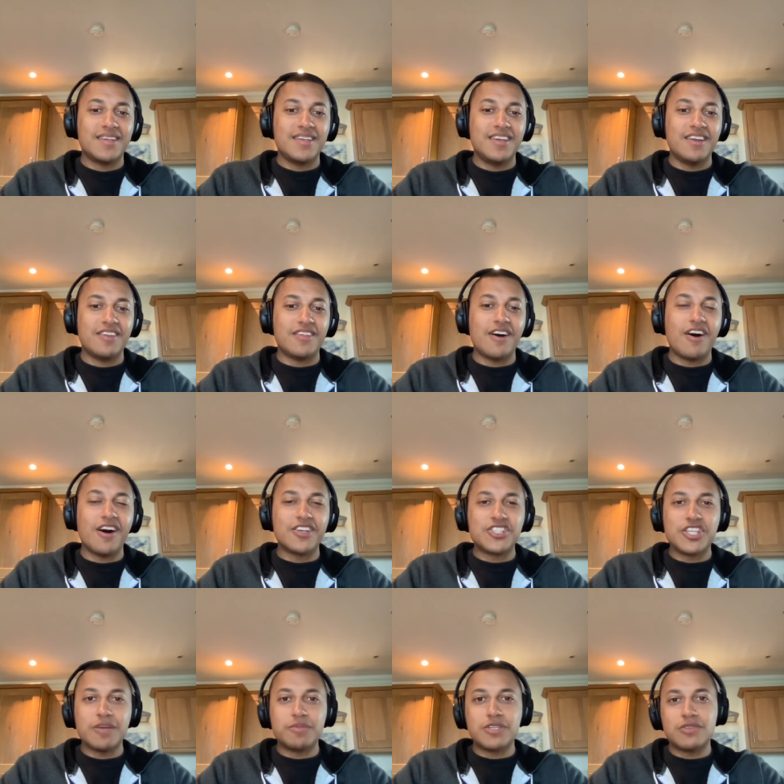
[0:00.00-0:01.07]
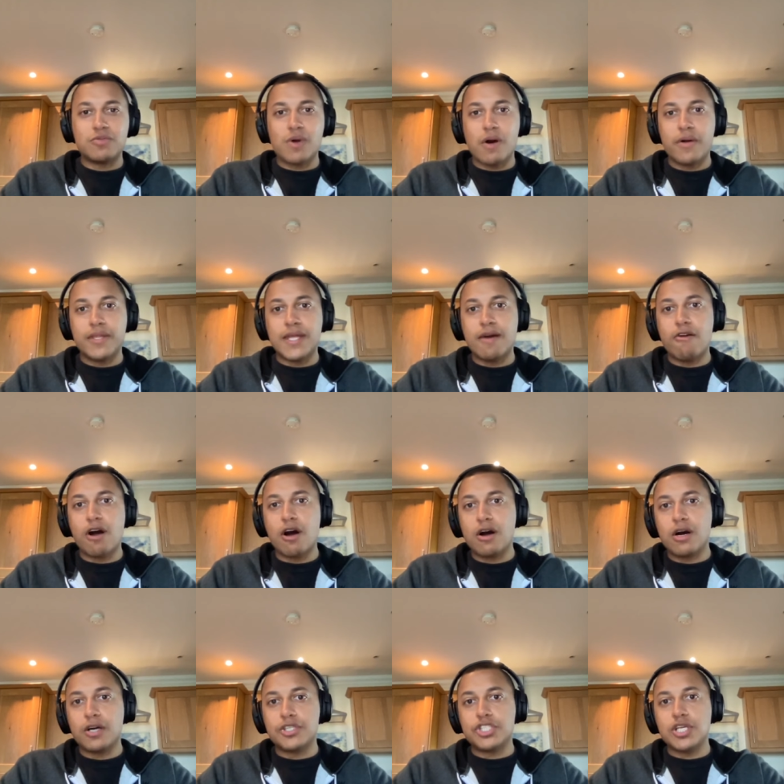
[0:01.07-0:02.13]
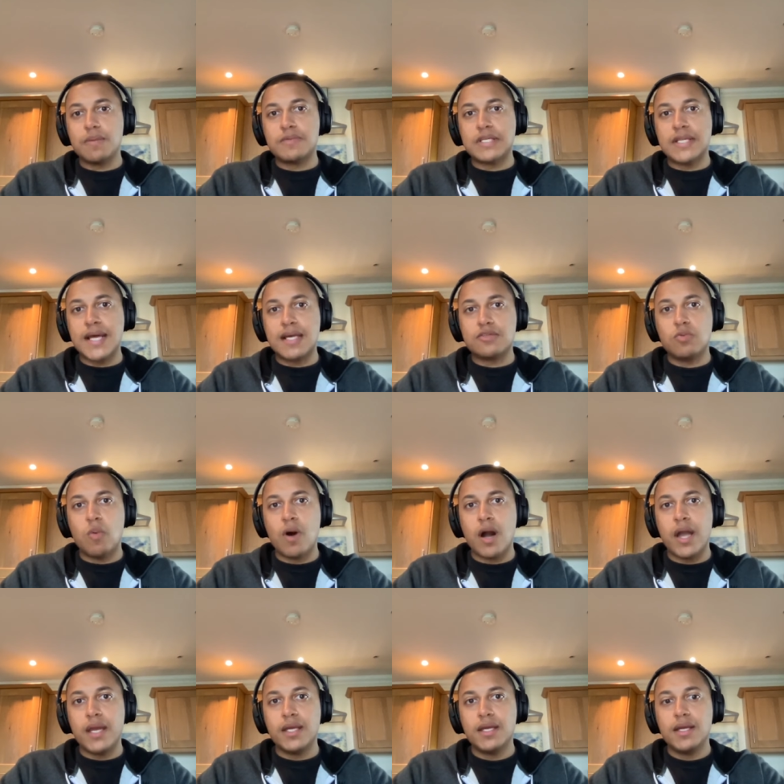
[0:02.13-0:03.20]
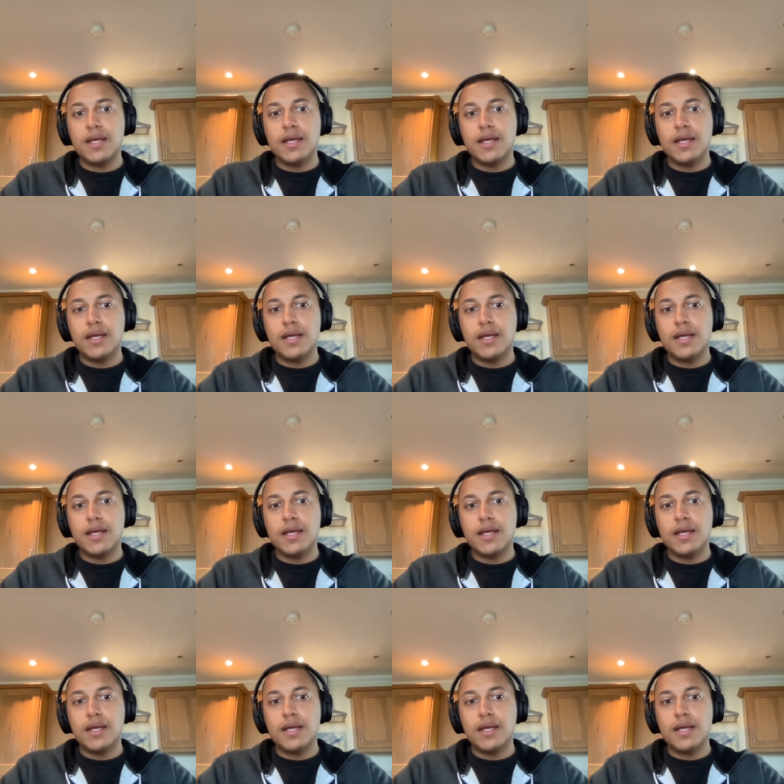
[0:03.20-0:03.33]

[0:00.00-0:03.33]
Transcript: you know the hardships as well, and there are hardships, and that's why